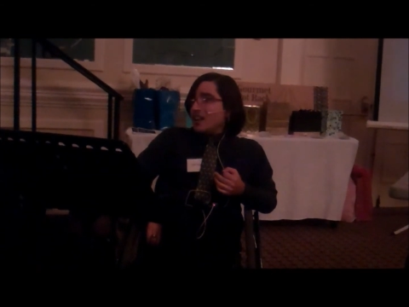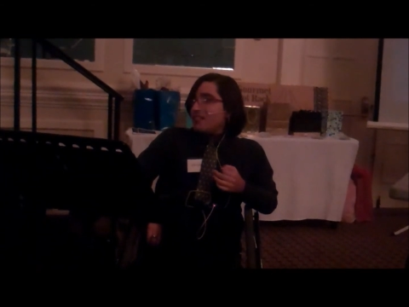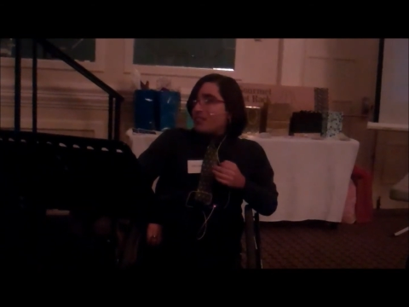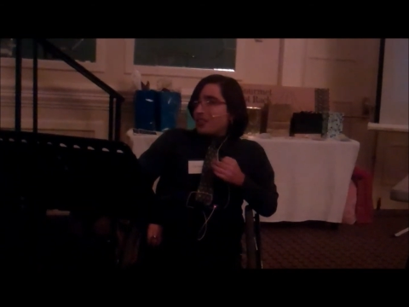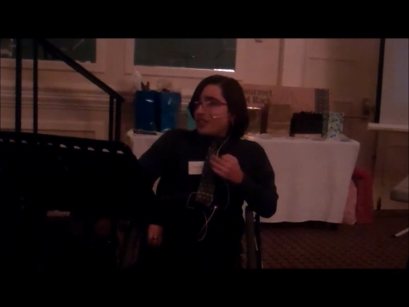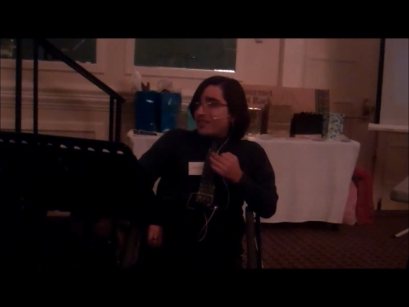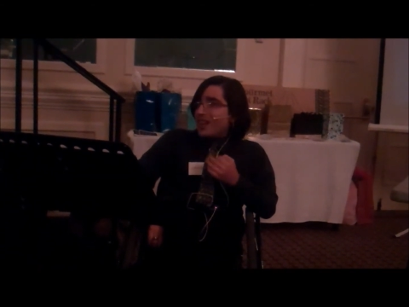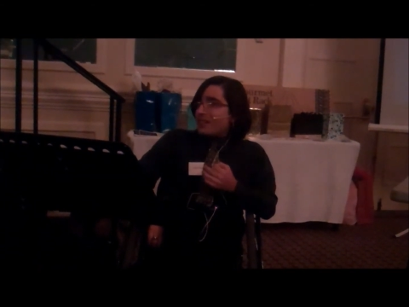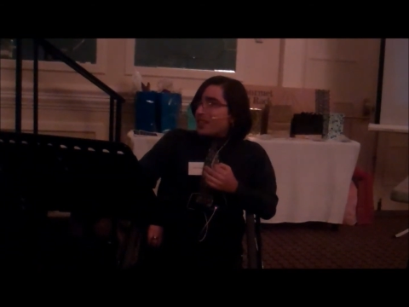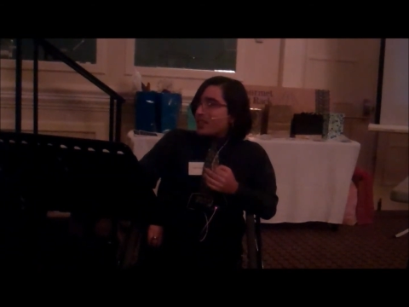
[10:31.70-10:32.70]
For if
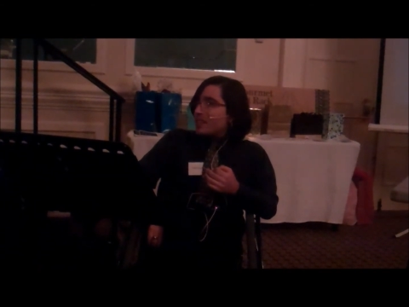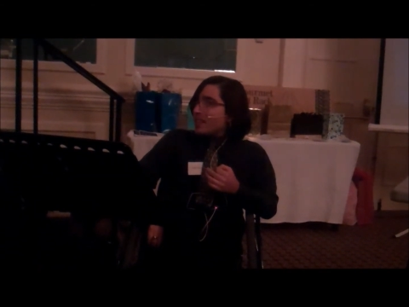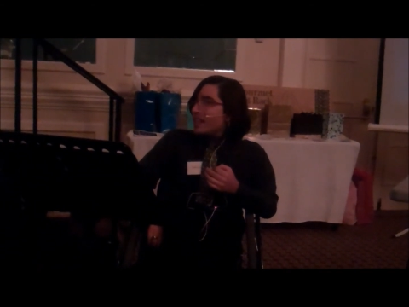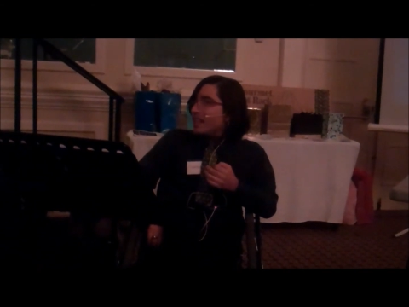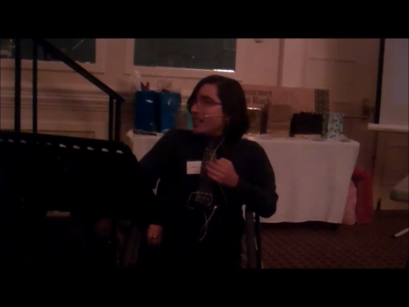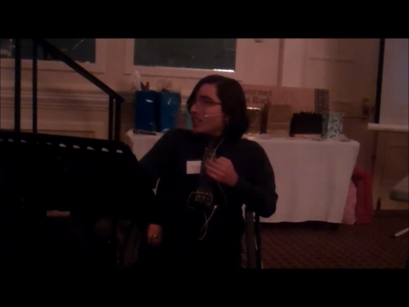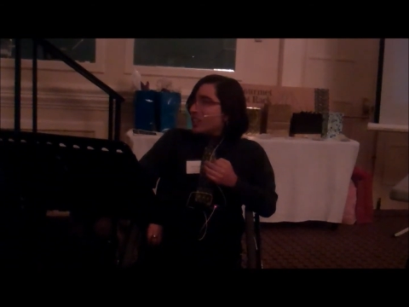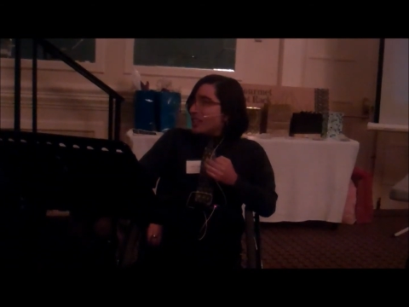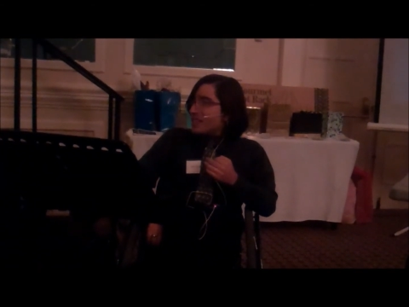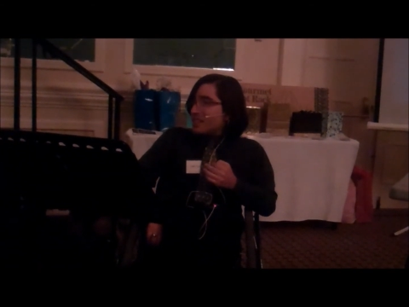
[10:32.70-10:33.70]
everything
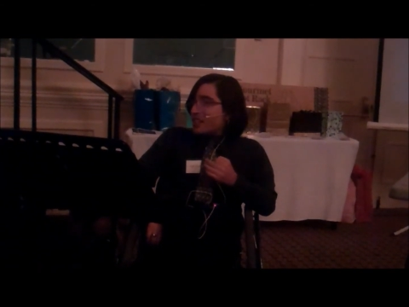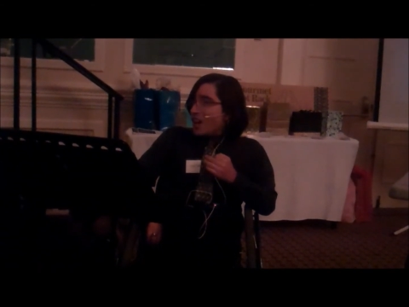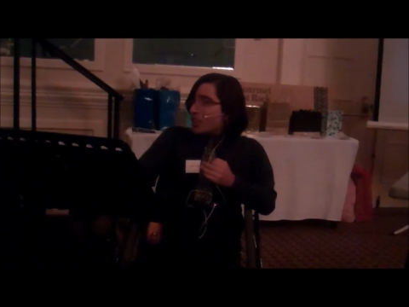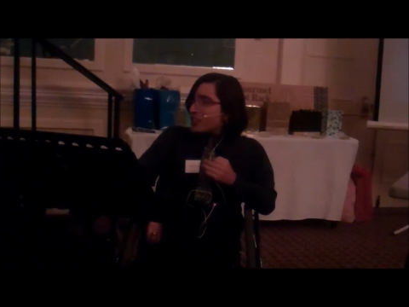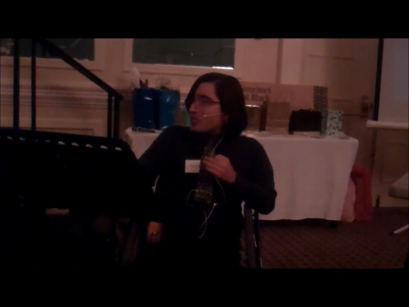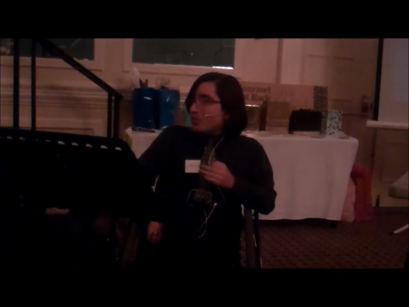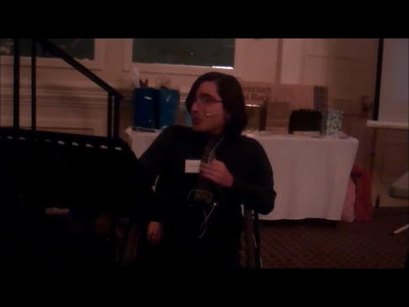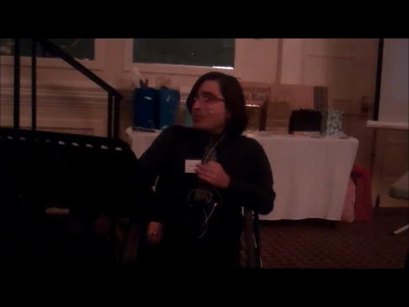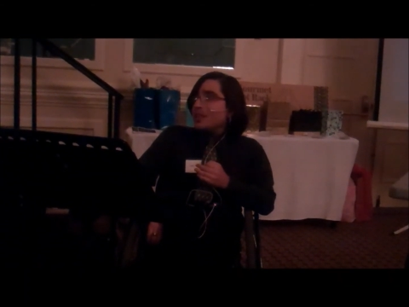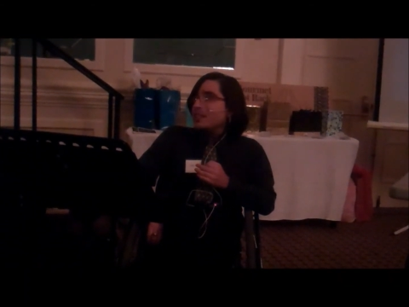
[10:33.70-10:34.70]
is in constant
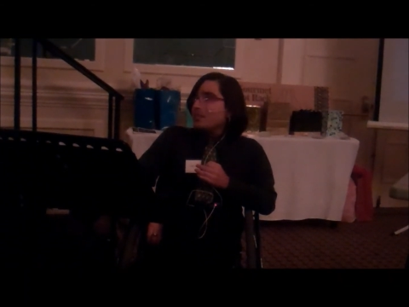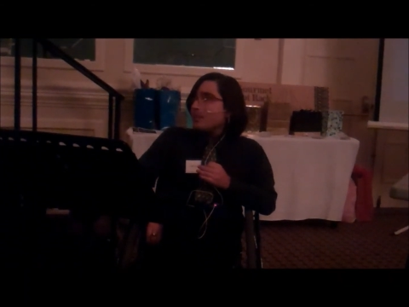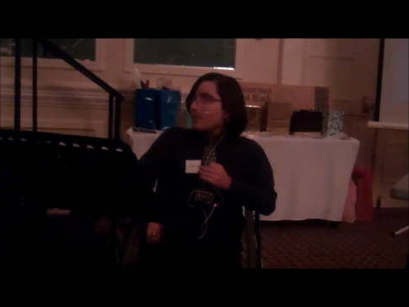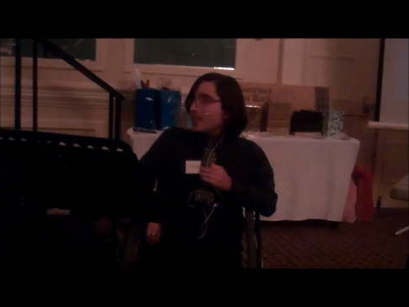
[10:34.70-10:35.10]
movement,